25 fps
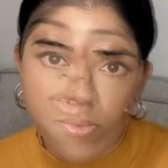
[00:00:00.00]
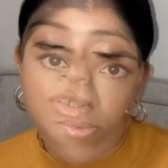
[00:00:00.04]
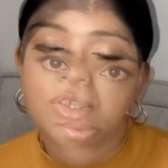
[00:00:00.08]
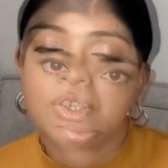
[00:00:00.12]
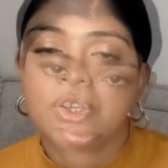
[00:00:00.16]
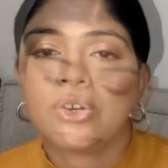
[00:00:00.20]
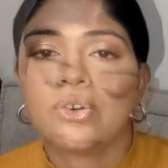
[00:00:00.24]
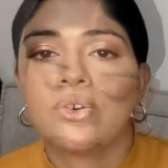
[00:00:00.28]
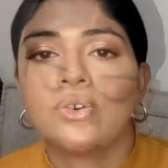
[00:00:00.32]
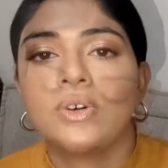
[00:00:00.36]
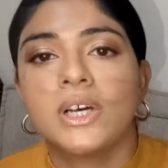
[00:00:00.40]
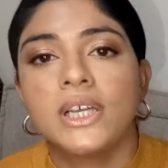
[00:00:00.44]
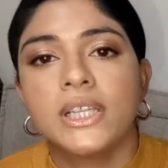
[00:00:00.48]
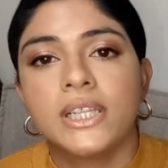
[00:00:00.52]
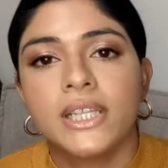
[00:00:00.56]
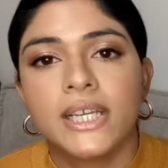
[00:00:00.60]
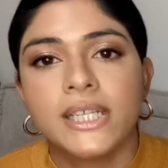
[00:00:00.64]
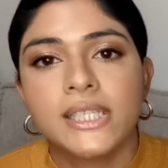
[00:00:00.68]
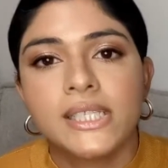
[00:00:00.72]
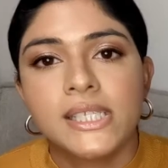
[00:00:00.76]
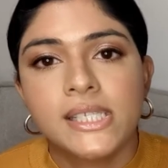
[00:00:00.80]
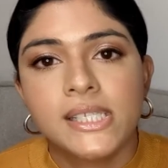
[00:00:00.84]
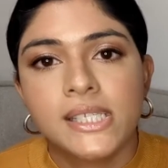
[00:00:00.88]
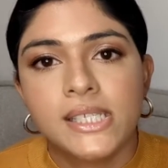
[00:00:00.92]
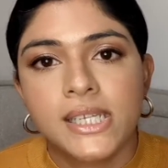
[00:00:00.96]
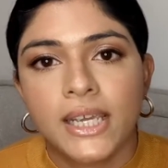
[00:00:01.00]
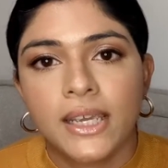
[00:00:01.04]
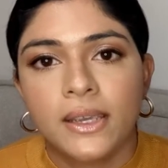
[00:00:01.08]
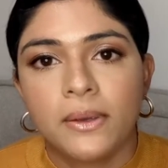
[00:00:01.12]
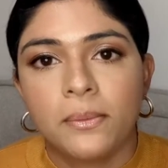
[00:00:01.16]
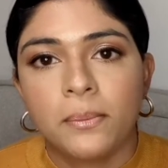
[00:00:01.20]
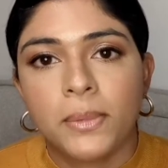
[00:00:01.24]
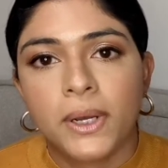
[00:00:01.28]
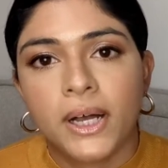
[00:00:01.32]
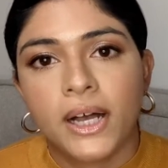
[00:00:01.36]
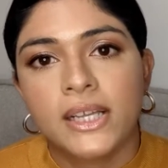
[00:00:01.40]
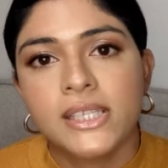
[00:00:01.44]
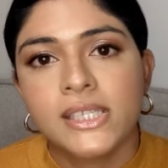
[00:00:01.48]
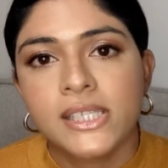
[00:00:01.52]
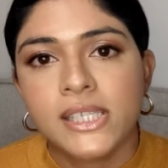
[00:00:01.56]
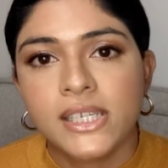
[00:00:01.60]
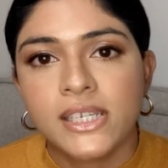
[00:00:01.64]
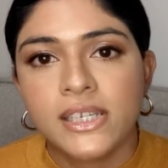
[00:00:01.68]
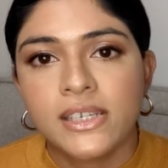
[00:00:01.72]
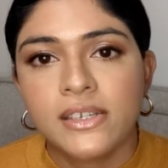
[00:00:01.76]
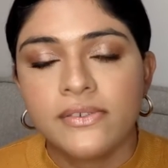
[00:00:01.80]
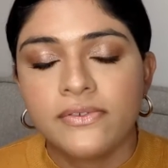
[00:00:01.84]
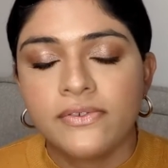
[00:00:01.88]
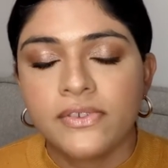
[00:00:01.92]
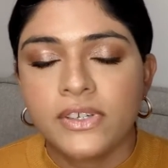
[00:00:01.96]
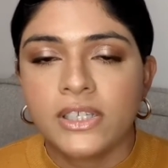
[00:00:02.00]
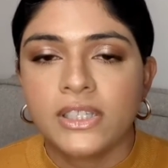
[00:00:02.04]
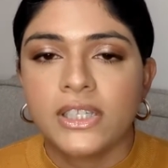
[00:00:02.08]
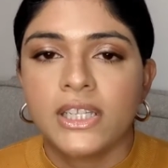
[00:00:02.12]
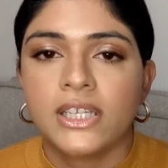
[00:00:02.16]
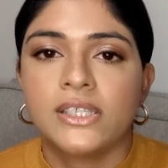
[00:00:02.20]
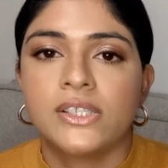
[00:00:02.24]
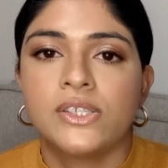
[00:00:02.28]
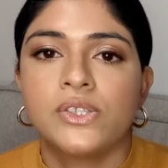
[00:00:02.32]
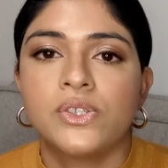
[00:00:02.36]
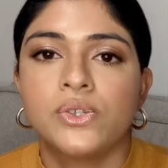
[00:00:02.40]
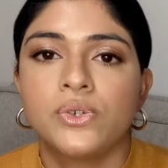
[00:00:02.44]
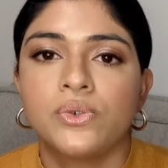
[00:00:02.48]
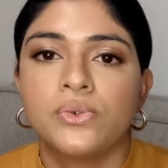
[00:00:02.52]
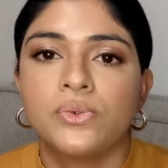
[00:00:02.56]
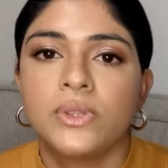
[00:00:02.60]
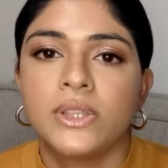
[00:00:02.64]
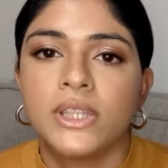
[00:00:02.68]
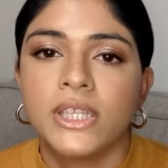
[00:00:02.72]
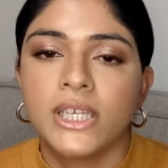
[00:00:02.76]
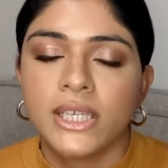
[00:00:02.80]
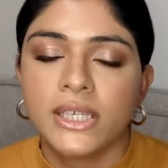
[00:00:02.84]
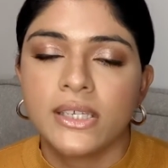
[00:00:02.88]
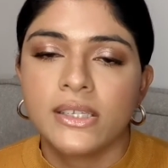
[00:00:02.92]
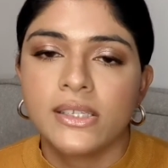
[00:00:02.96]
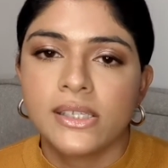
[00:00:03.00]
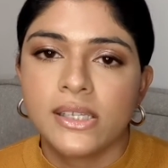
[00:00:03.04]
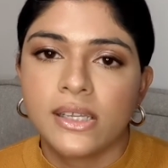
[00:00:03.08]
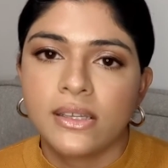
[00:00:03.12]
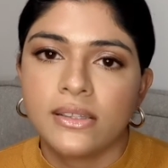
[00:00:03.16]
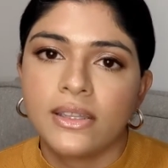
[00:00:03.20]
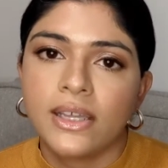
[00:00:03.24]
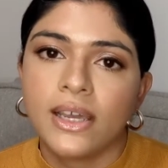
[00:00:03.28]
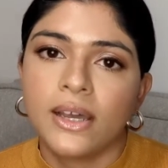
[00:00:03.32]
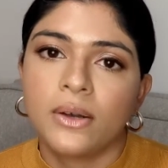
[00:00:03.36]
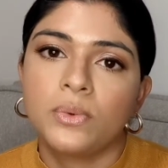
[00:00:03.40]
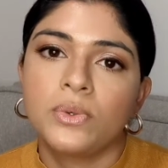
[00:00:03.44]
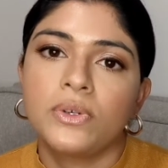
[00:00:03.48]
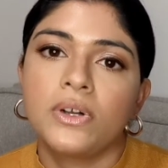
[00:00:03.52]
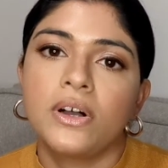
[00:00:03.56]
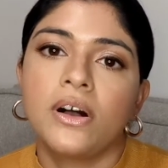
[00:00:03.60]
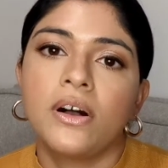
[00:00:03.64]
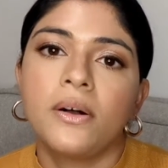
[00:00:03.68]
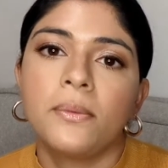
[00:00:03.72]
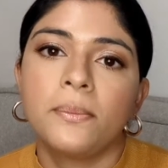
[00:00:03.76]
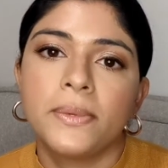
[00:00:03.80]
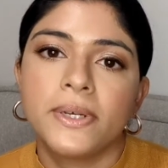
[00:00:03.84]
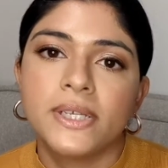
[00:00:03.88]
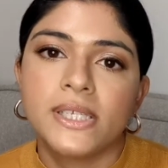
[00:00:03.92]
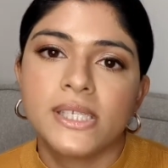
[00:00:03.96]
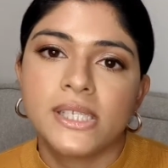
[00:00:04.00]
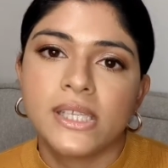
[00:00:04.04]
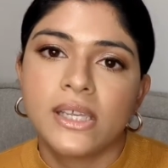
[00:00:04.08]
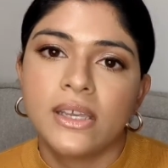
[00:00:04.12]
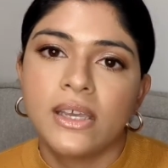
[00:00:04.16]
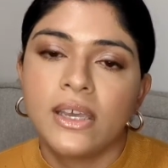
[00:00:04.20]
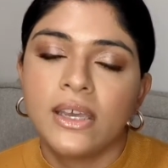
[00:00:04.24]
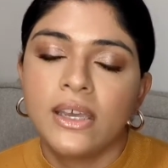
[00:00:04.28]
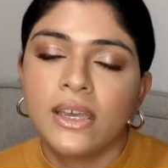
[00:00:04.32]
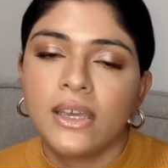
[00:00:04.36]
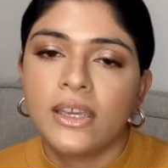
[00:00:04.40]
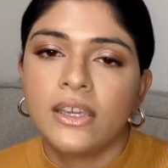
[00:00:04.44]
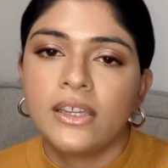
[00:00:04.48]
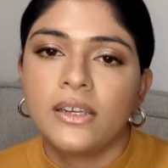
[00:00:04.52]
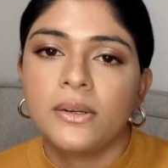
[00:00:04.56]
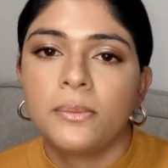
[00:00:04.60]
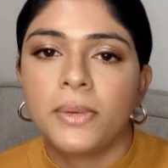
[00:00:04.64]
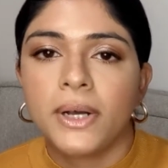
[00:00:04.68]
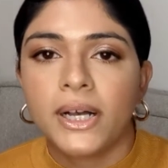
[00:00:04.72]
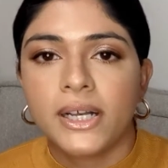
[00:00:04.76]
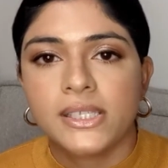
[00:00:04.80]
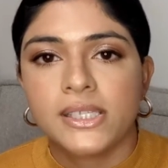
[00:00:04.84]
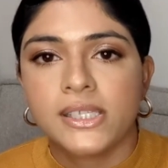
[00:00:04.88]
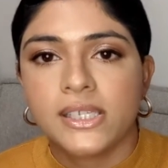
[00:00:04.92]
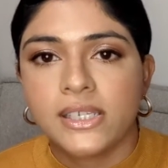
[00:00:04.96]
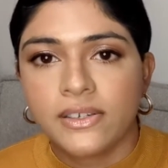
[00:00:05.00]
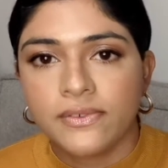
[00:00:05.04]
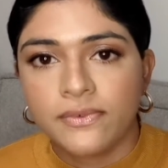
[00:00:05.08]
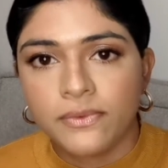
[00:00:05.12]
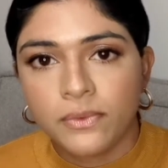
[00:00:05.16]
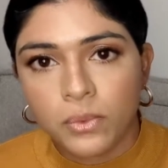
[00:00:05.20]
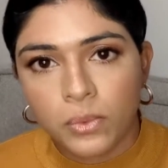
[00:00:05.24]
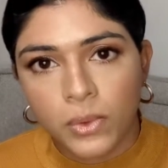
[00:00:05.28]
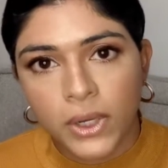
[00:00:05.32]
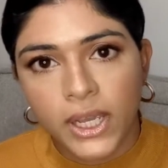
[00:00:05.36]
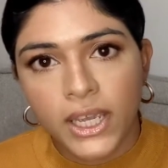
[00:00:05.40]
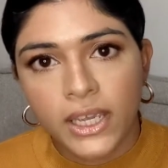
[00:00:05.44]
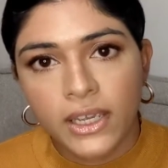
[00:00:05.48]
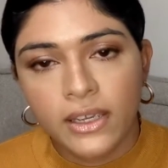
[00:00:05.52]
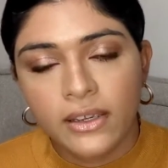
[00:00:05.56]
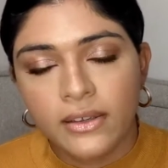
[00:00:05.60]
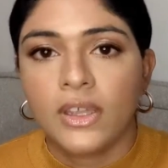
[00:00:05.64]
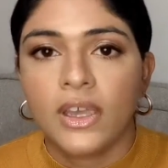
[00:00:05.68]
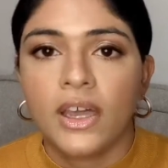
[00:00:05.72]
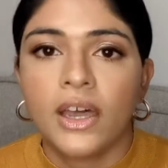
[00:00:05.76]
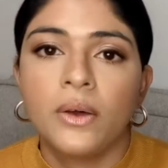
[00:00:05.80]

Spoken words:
So let's stay positive. Let's do things that will help us in a positive way.